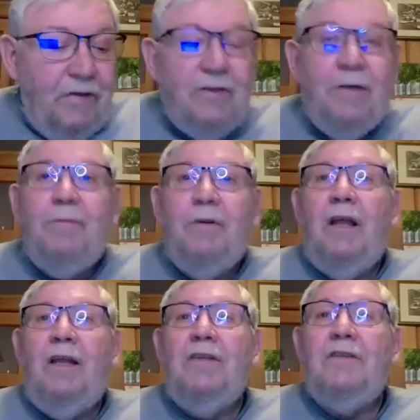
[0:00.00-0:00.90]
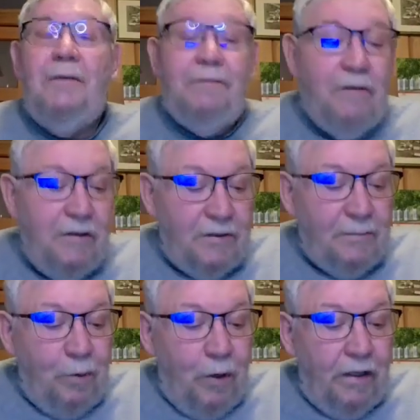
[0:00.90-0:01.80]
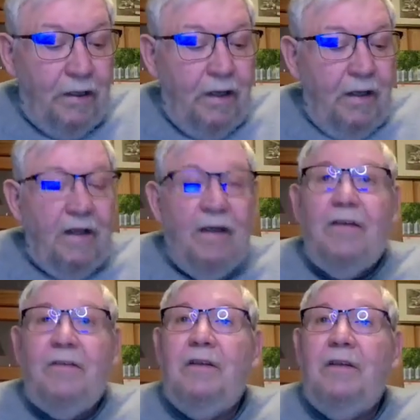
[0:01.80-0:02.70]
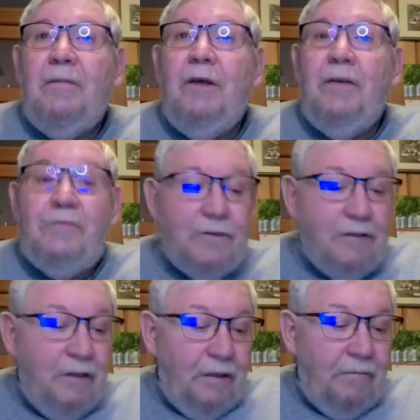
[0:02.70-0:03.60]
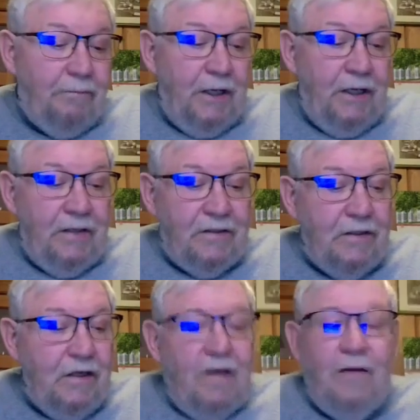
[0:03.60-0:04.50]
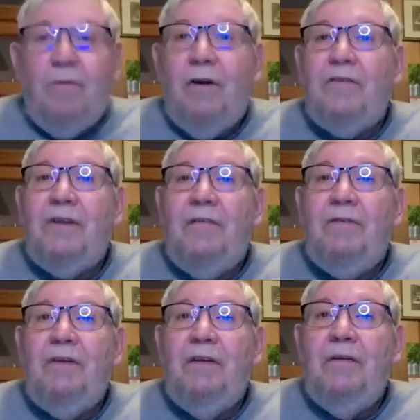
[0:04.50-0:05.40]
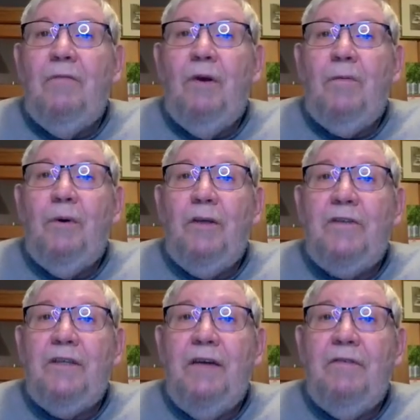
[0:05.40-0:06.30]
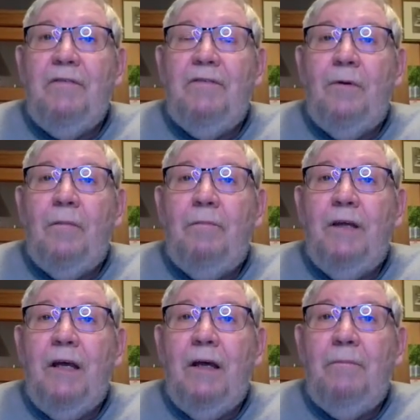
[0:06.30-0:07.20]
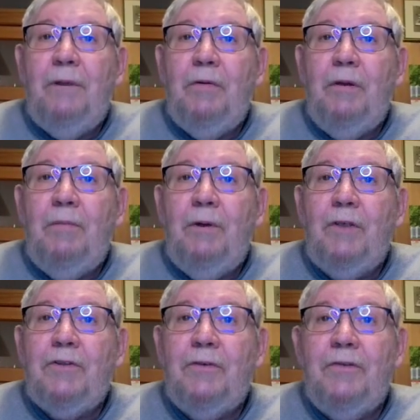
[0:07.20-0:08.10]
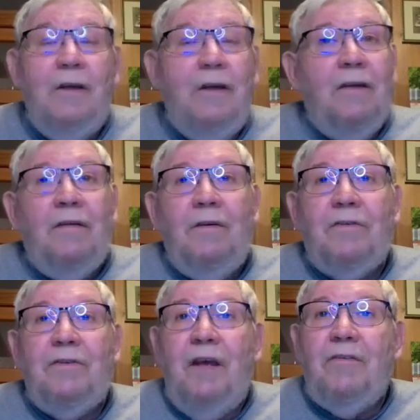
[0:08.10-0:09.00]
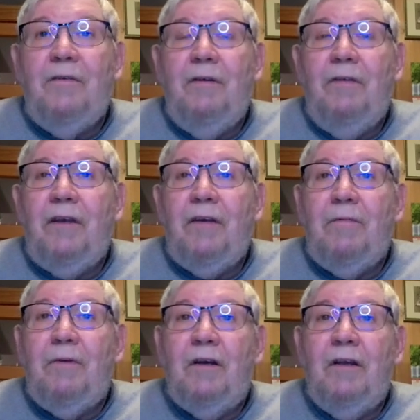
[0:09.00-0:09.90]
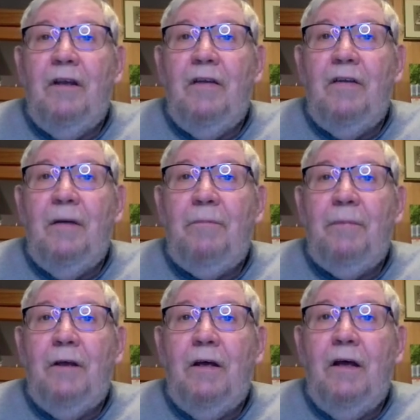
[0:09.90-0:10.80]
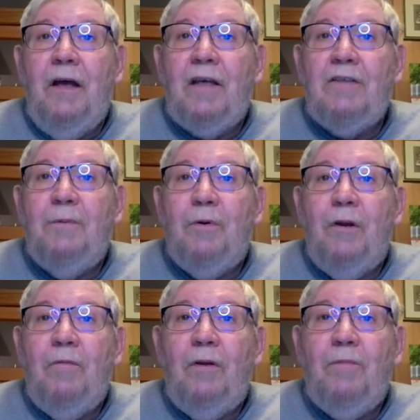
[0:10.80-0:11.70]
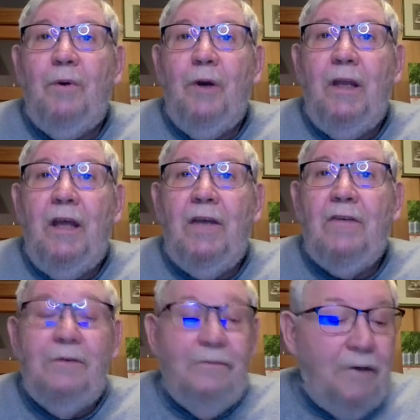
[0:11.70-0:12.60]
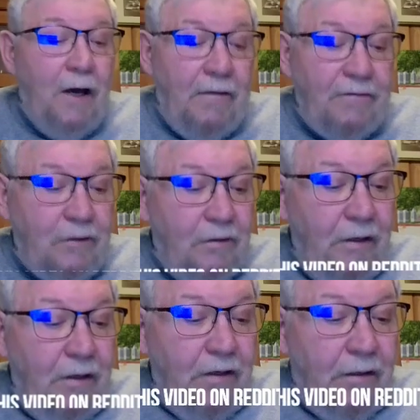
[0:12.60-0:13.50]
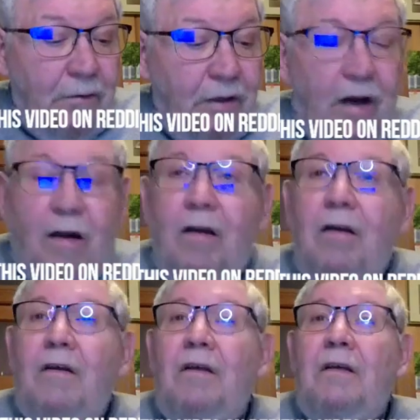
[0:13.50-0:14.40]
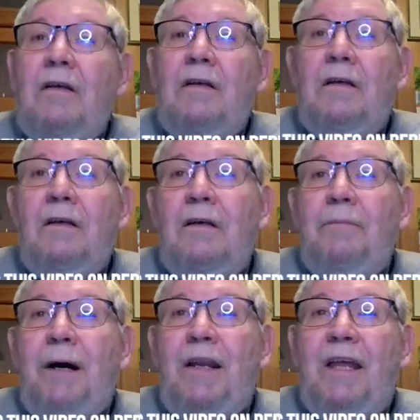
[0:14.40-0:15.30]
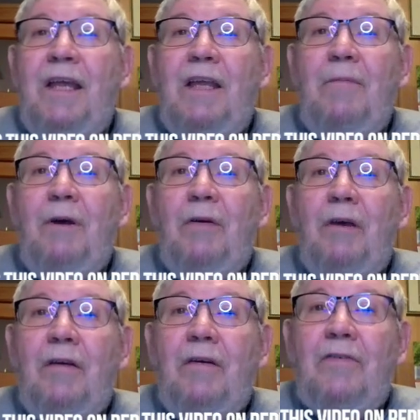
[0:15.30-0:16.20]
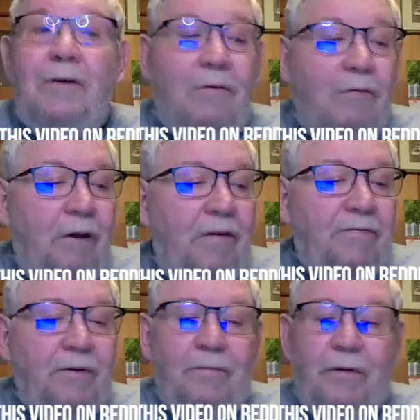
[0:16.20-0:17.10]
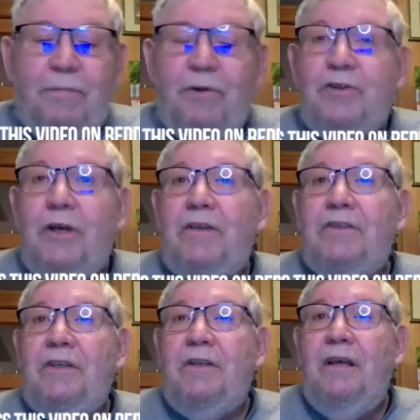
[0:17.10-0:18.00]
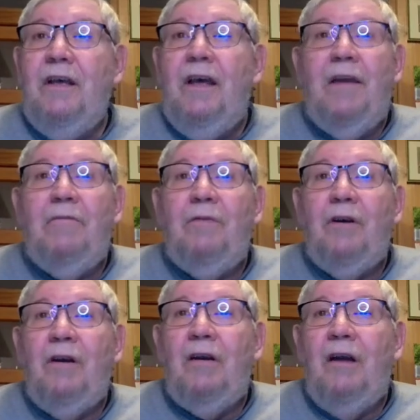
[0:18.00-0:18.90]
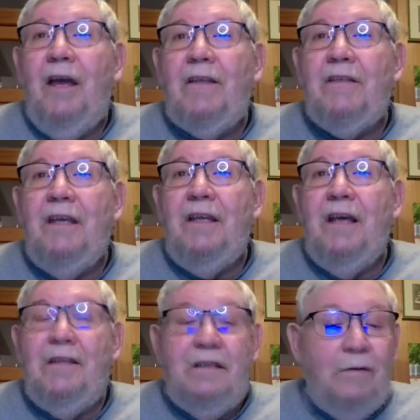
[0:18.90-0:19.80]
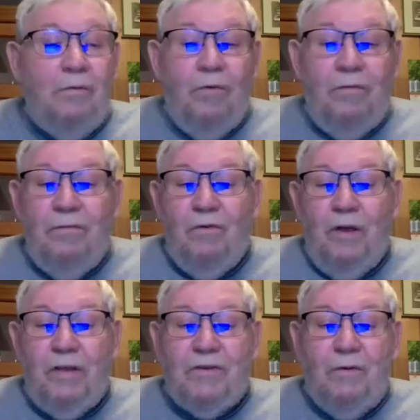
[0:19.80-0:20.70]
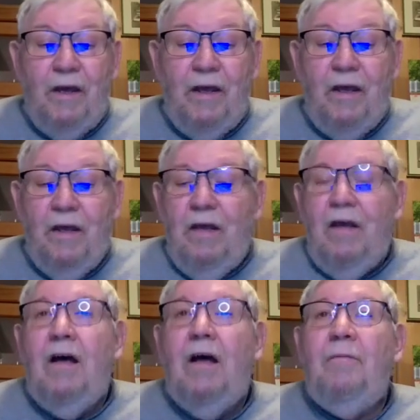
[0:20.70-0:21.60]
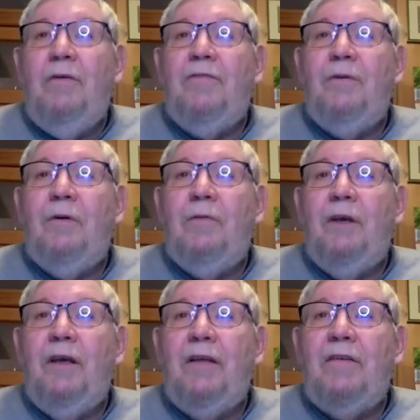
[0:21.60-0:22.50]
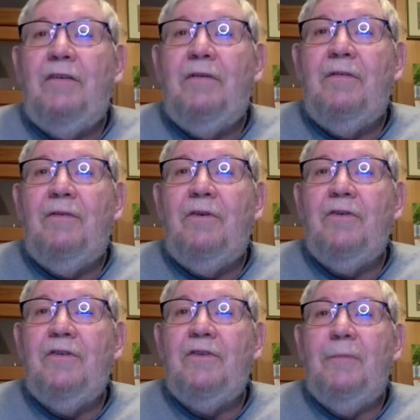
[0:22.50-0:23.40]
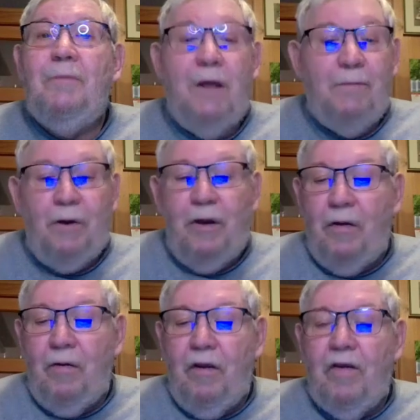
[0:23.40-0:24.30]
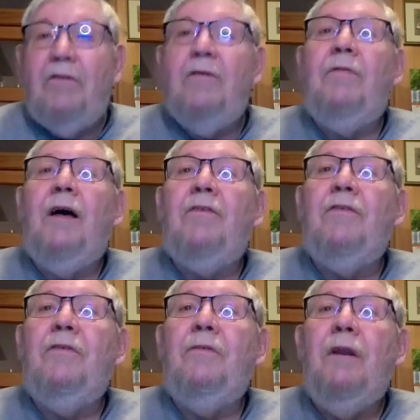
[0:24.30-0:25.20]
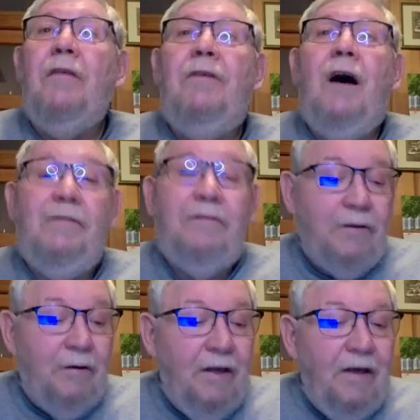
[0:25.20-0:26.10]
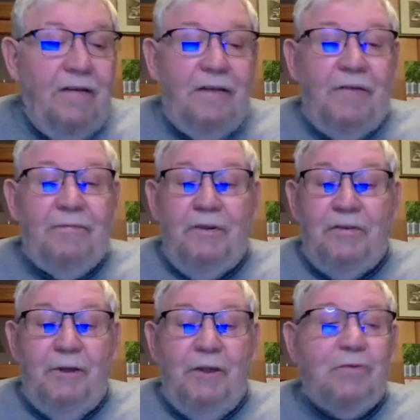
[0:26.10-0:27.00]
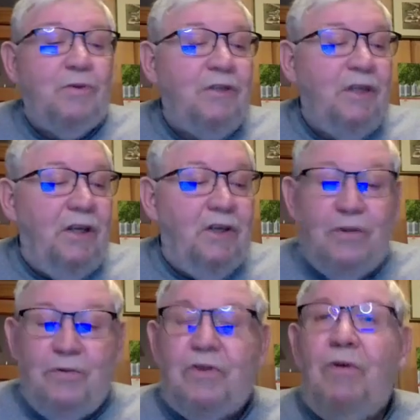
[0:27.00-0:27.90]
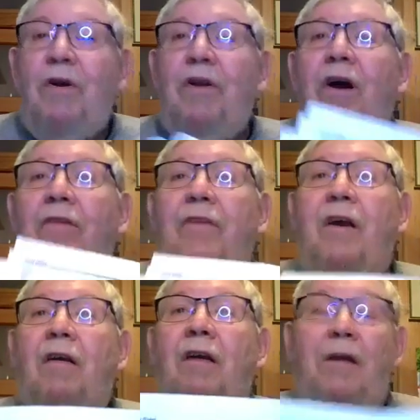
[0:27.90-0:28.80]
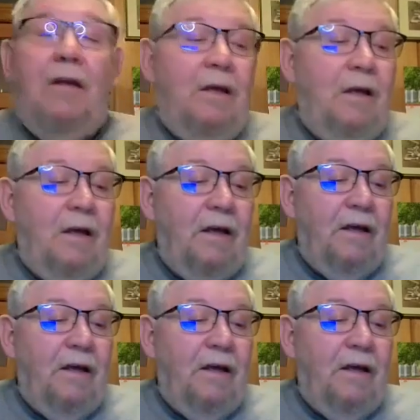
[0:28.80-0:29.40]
shipped a lot of stuff to this point, and it's to be interesting. And beans, we're at 1.74 billion bushels. USDA is only thinking we're going to end up exporting 1.825. So here we are, about 80 million or so away from the projection, and we're 18, 19 weeks away before we get to the 1st of September here in 2025. So definitely some interesting issues going on there in our